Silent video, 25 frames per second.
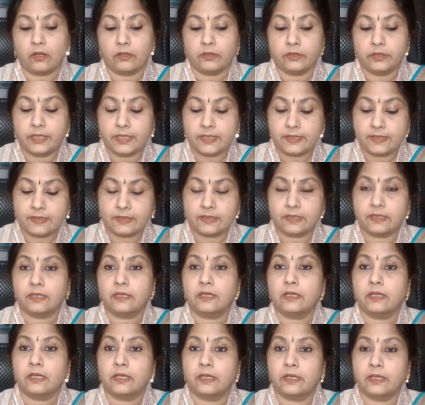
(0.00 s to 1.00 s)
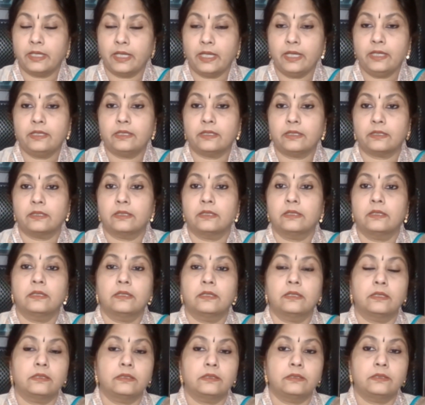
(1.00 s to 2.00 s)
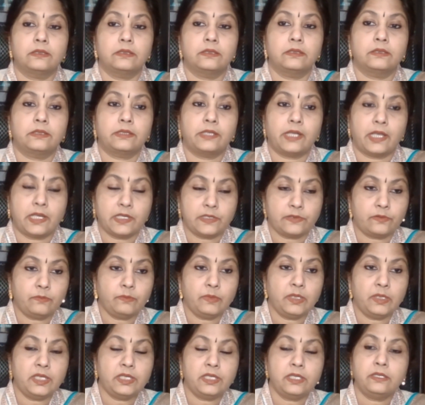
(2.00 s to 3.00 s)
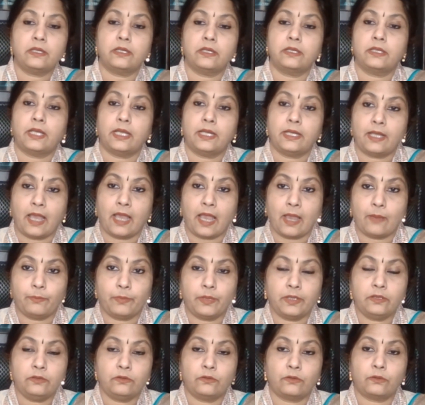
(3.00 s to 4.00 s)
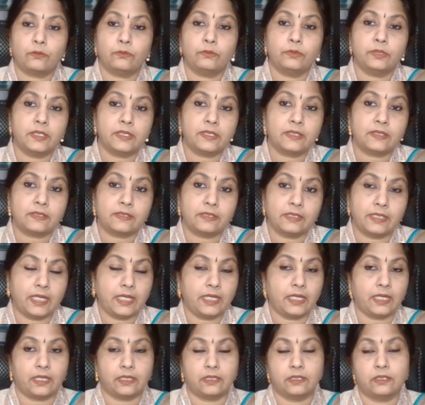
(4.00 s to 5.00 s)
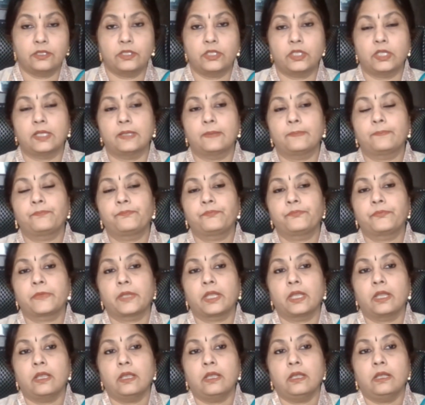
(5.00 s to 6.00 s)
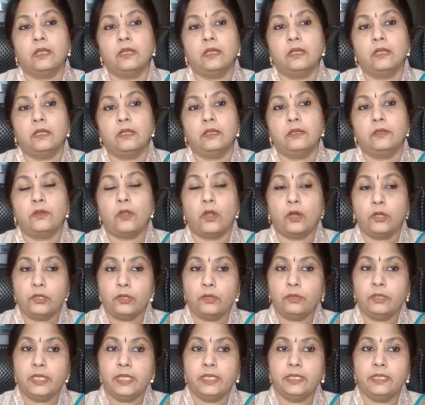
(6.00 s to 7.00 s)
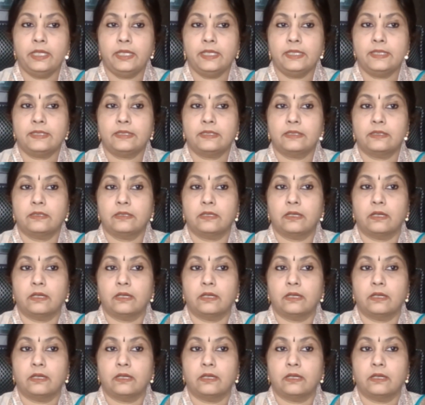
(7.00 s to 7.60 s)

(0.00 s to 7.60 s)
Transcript: this great transformation that can happen through the snake energy. Not only these